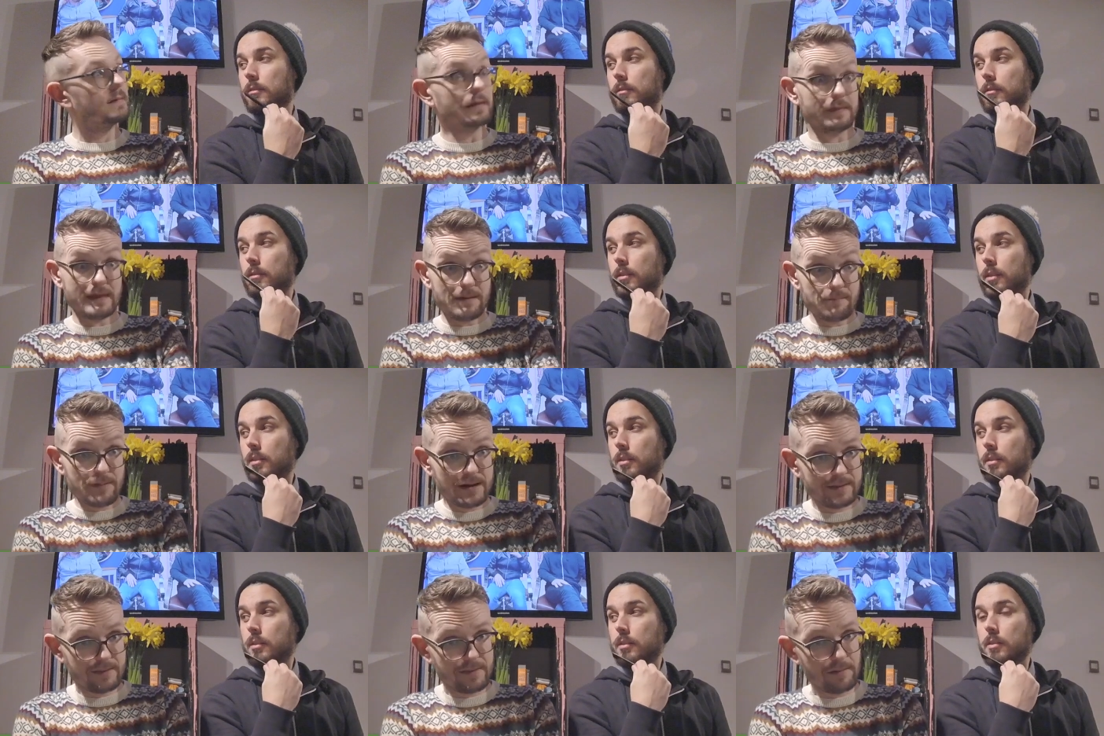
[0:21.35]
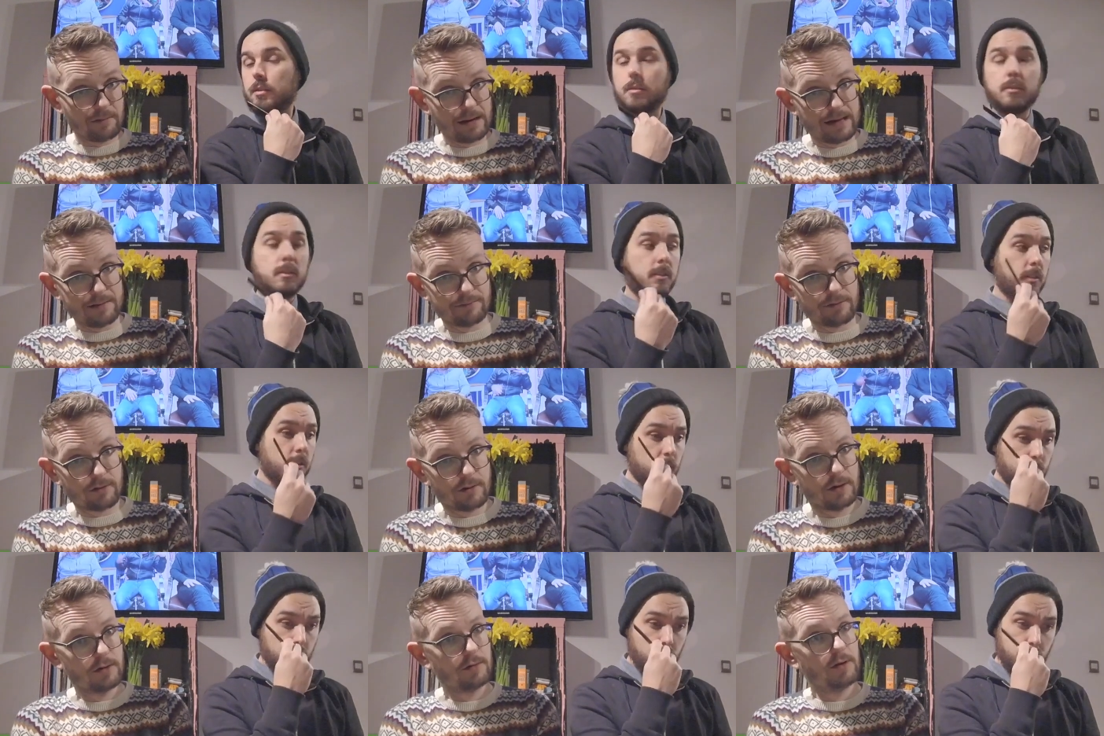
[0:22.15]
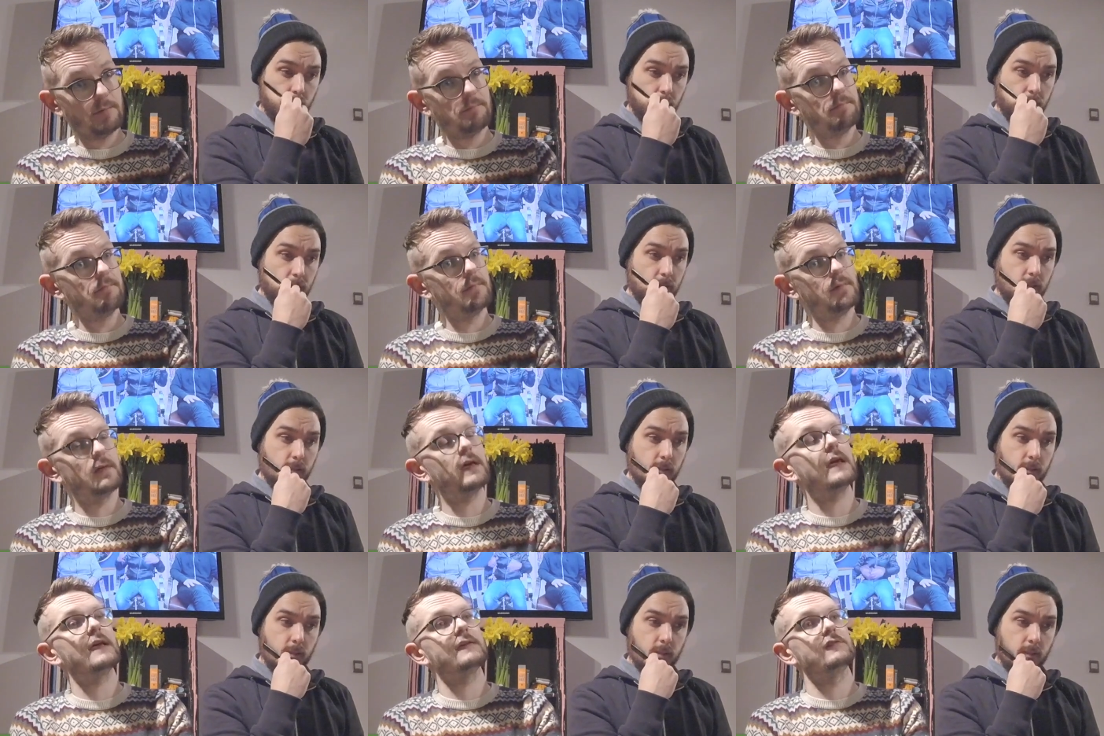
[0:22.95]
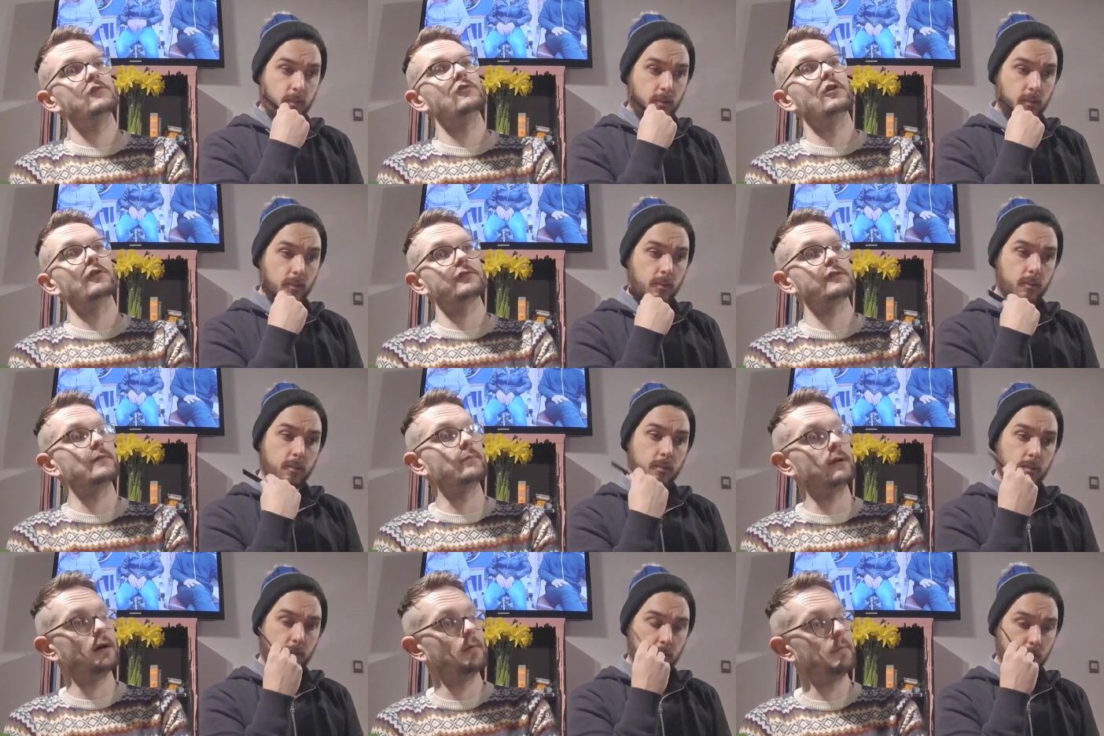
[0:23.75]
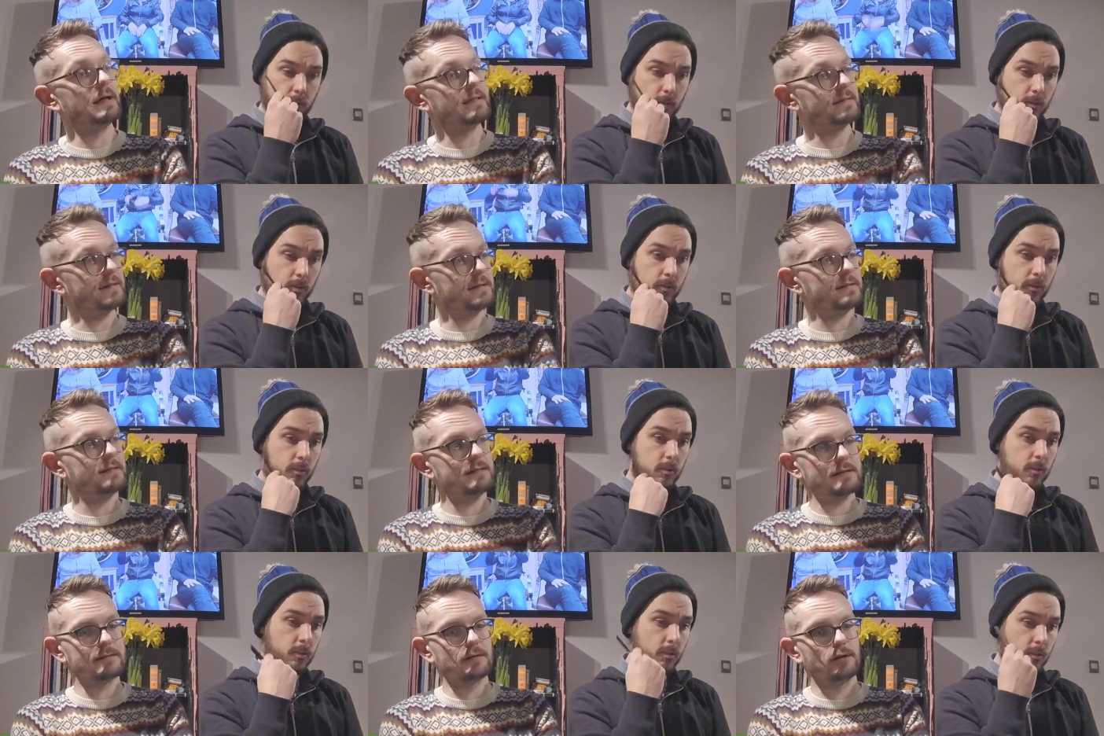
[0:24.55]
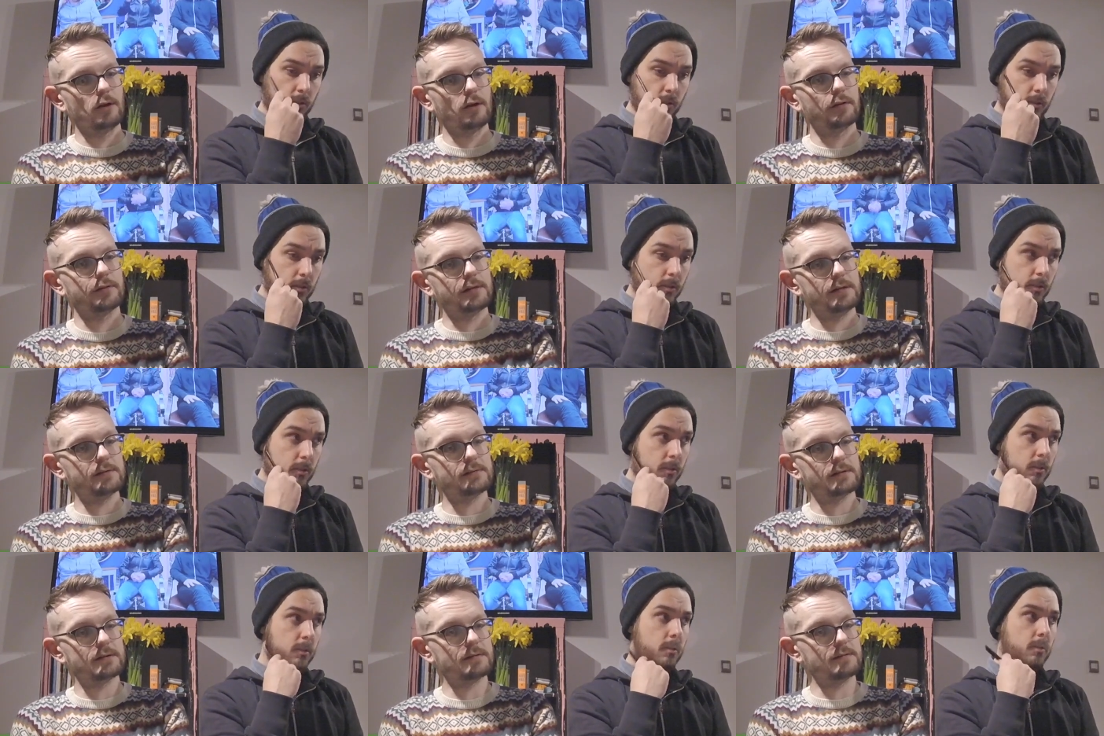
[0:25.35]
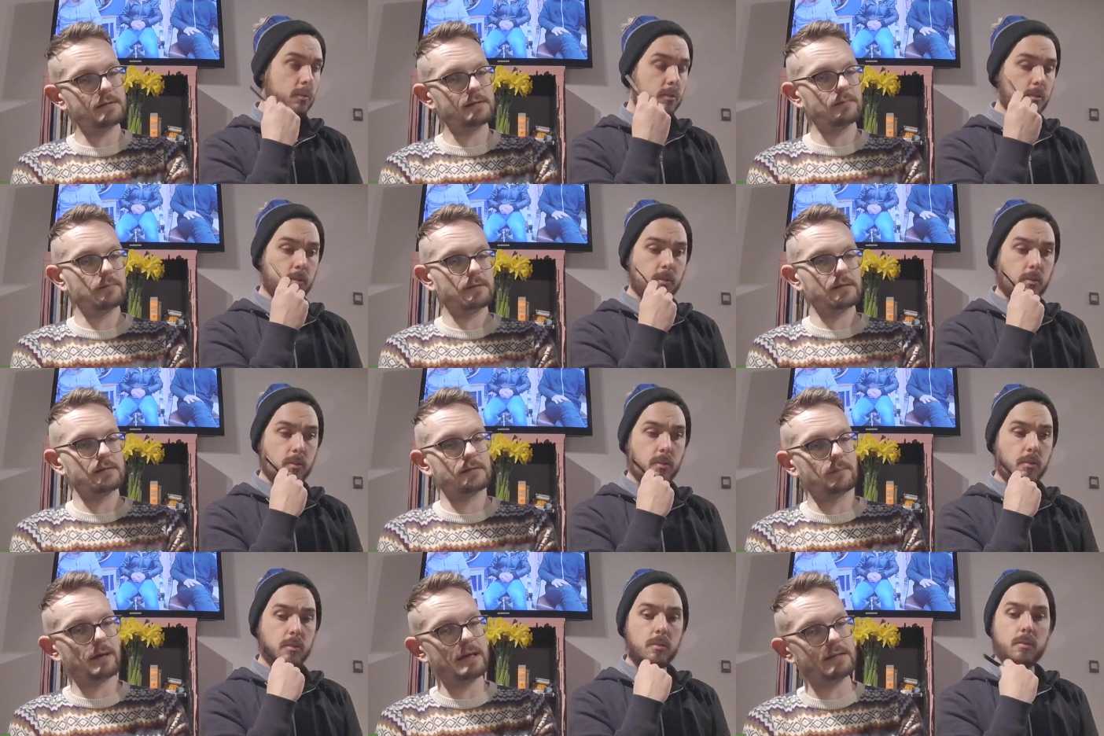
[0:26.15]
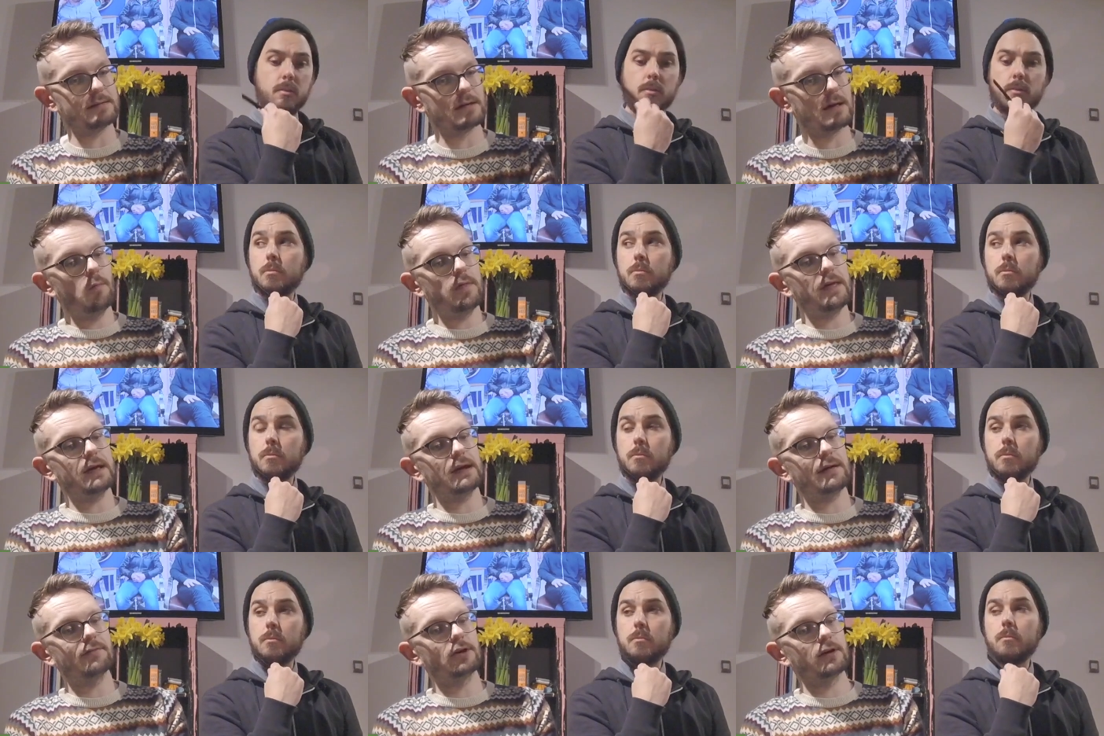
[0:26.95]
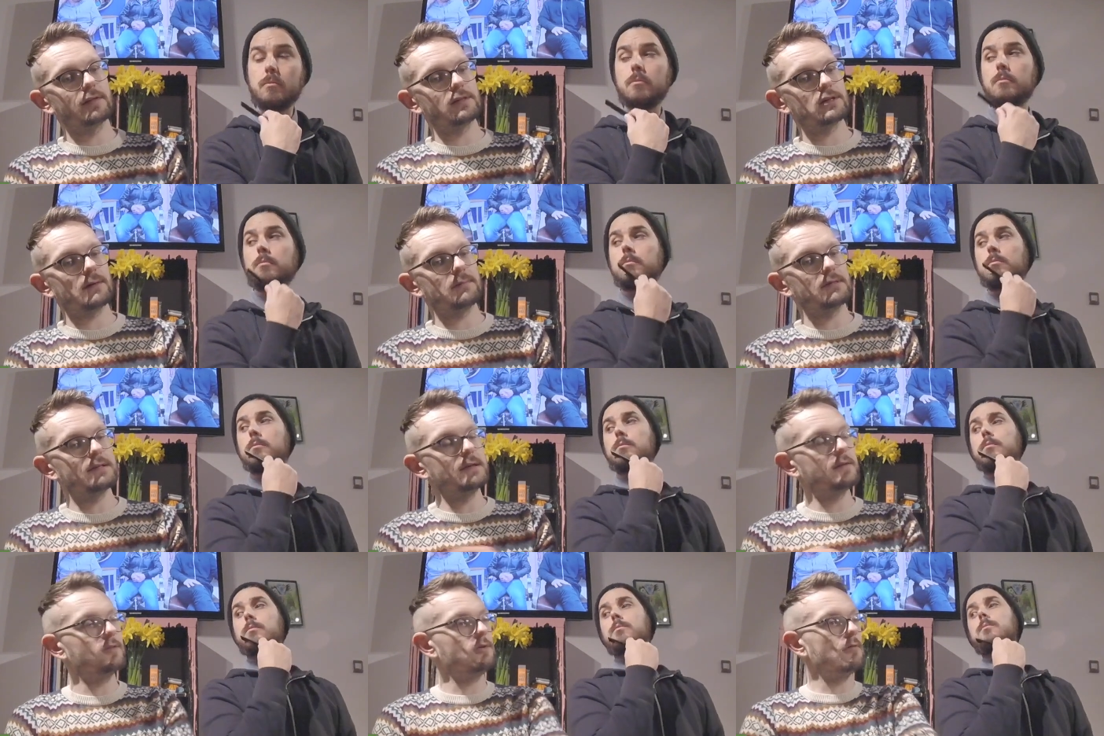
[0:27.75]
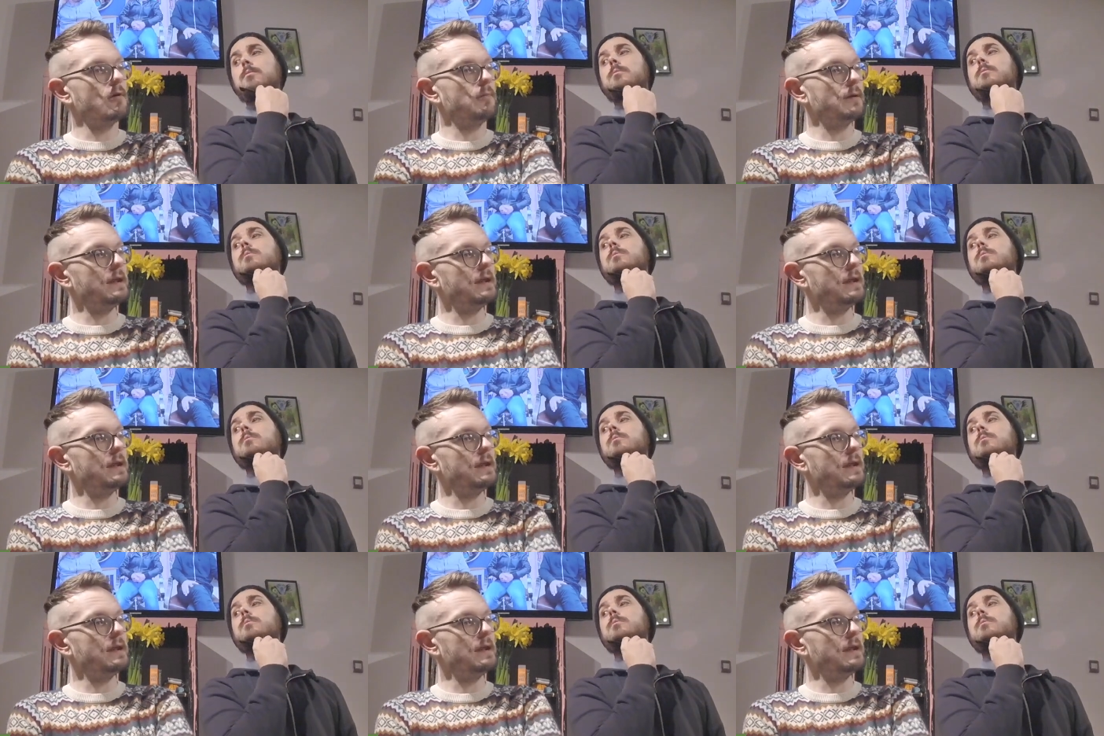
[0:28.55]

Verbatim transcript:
Speaker 1: The impact that that will have on, it's not simply on Man City. There's a lot of things to consider with this debate. We're then going to have a look at the Champions League and the Europa